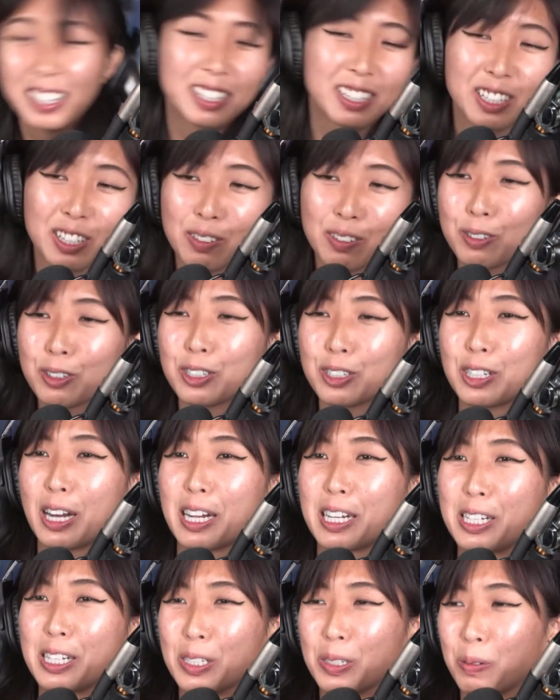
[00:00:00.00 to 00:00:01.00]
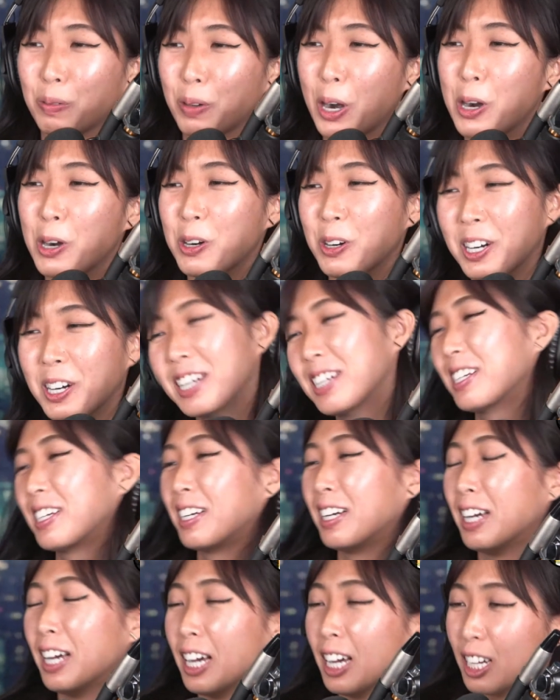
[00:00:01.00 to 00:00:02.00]
Therefore, Jack is rude.
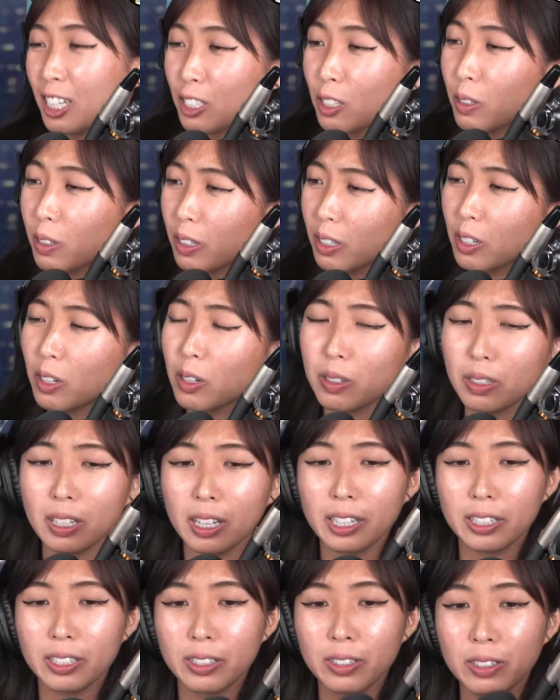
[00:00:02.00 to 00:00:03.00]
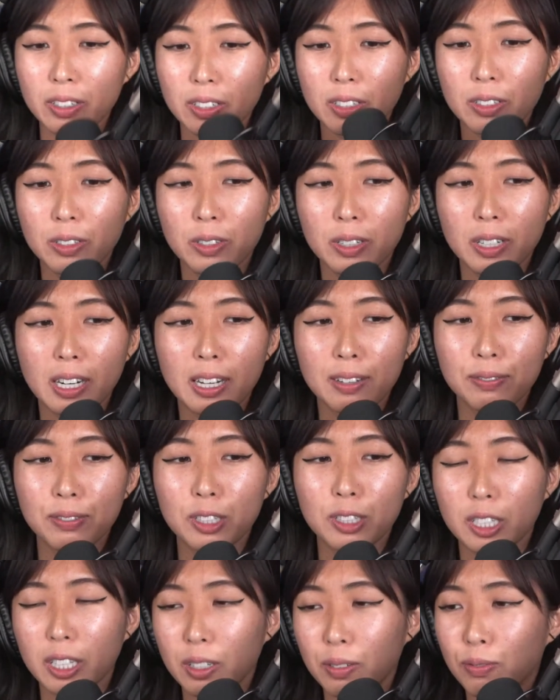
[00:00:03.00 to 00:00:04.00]
so you know, like you you could have
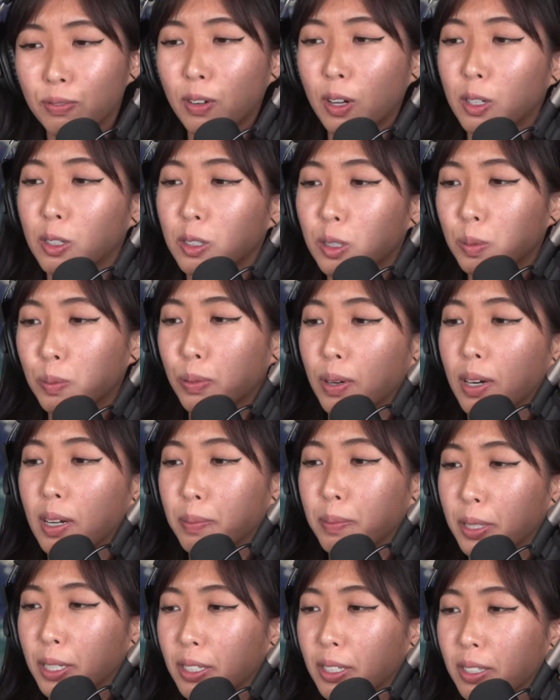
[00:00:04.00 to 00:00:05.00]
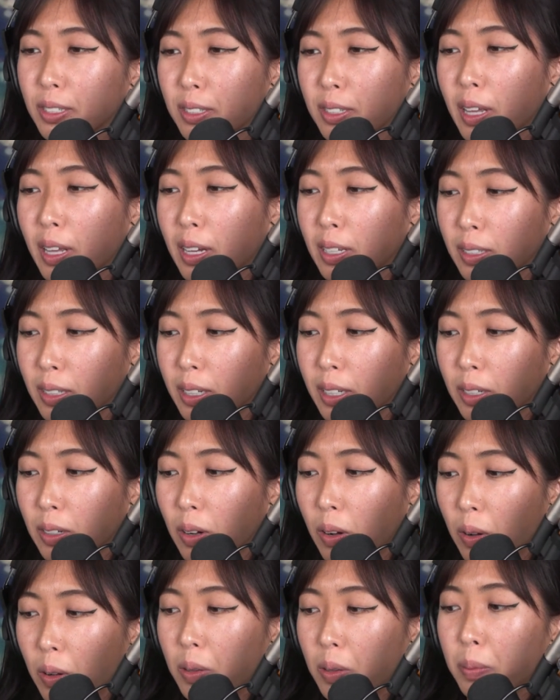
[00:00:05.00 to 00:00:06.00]
like a false premise that like
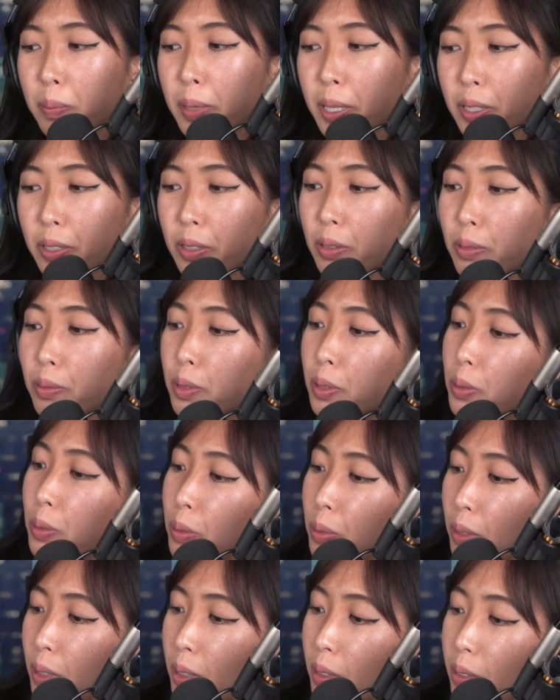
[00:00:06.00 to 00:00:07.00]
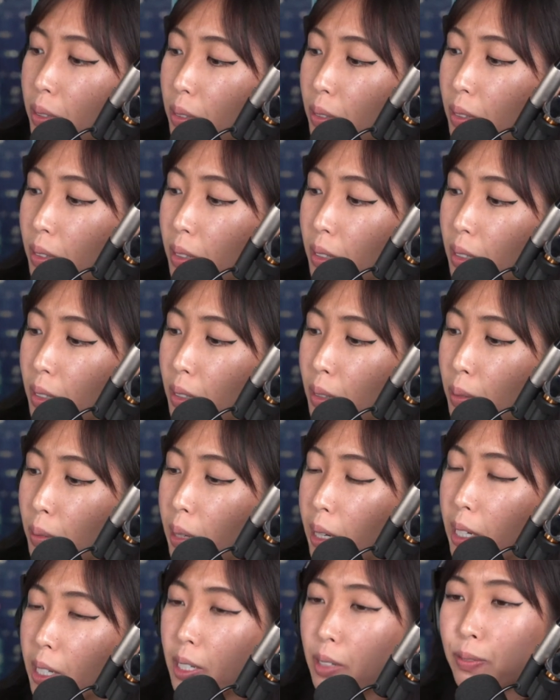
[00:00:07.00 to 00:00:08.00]
all men are rude,
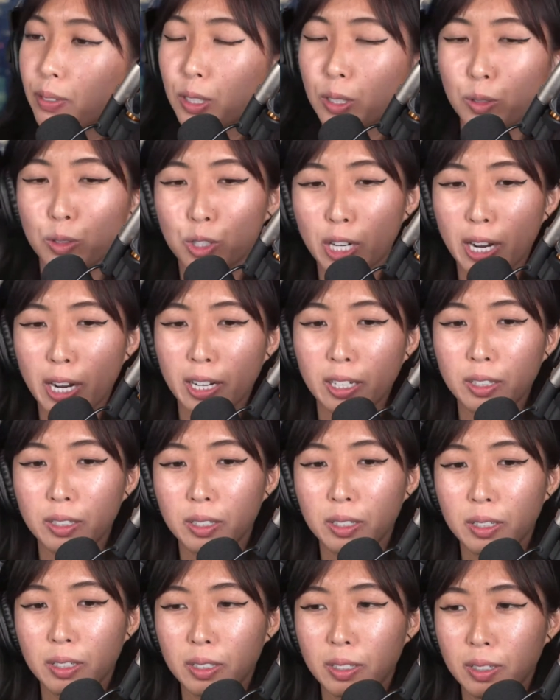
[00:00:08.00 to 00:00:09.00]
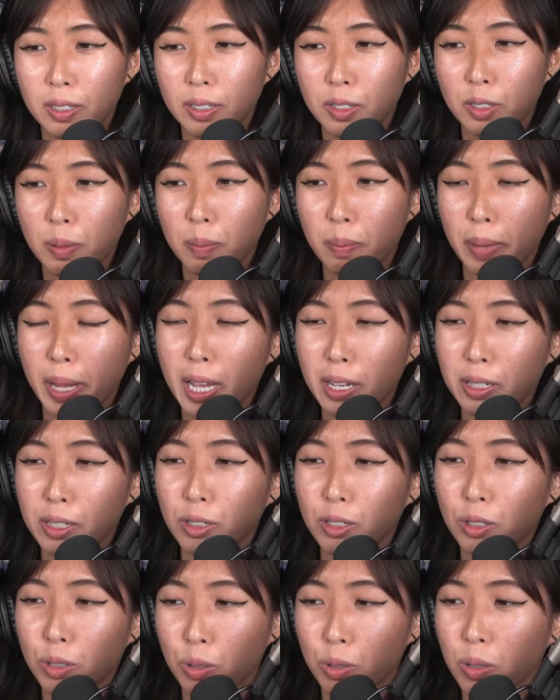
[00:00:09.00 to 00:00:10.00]
right? Even though Jack is a man
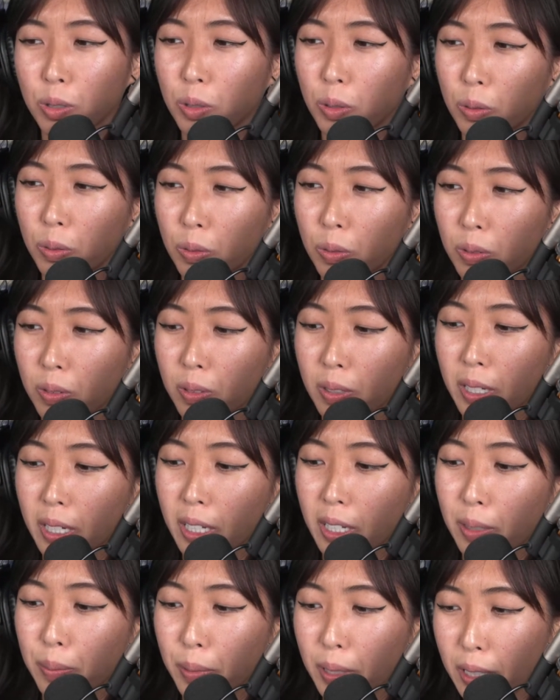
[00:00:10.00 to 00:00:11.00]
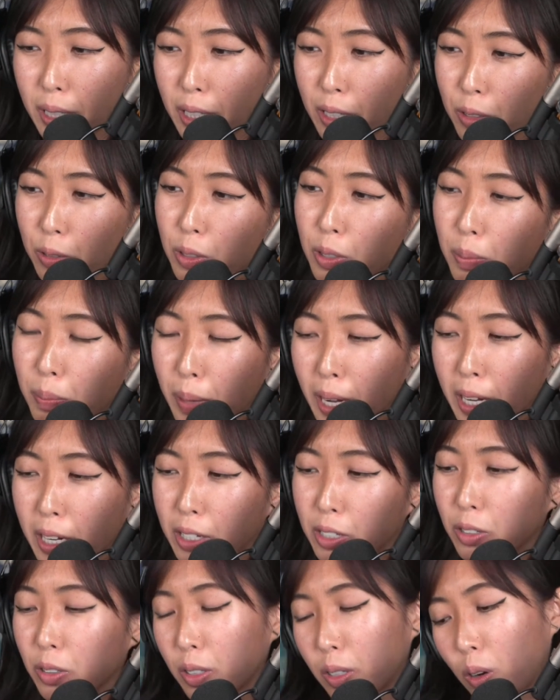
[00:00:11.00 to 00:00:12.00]
is true. But like you combine
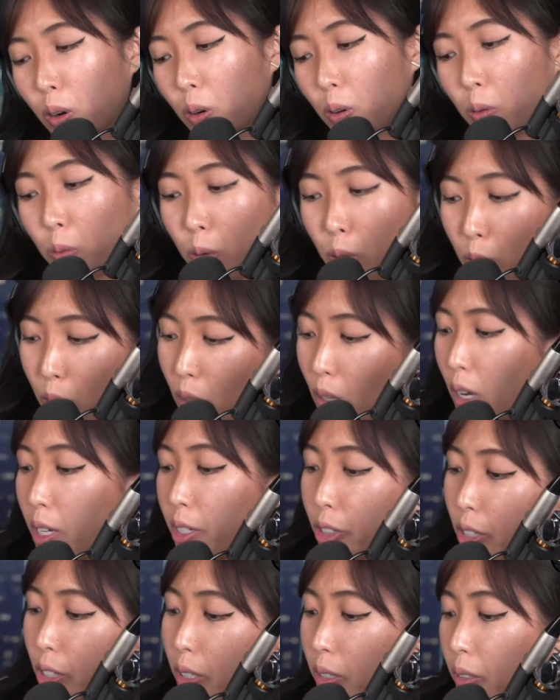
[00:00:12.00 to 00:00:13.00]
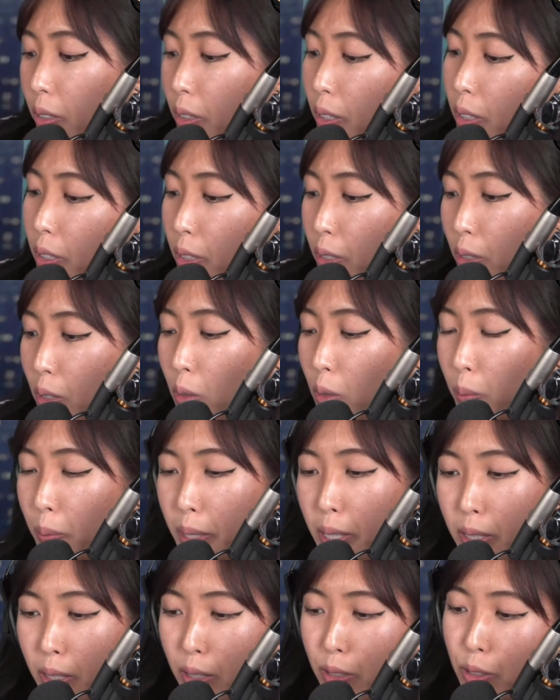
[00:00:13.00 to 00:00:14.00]
and you're like, oh well, logically, you know,
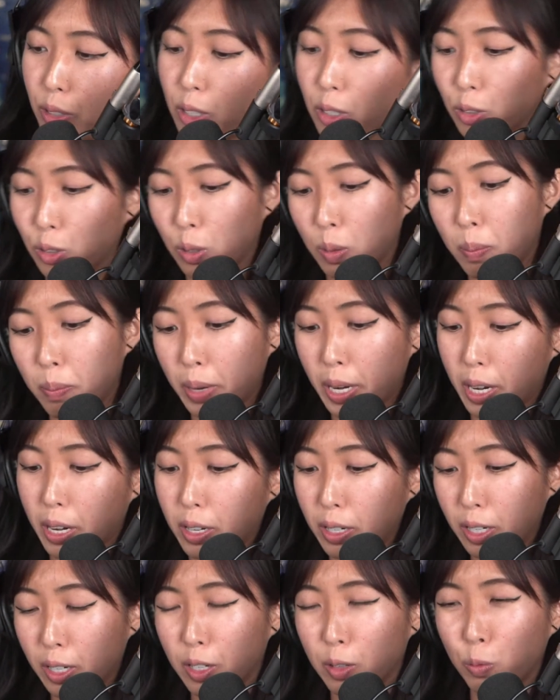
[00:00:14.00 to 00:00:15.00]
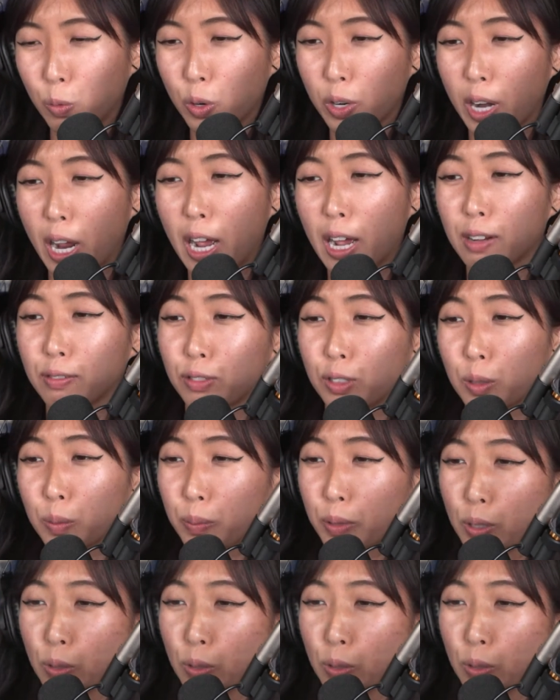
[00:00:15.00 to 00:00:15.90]
because he's a man, he would have to be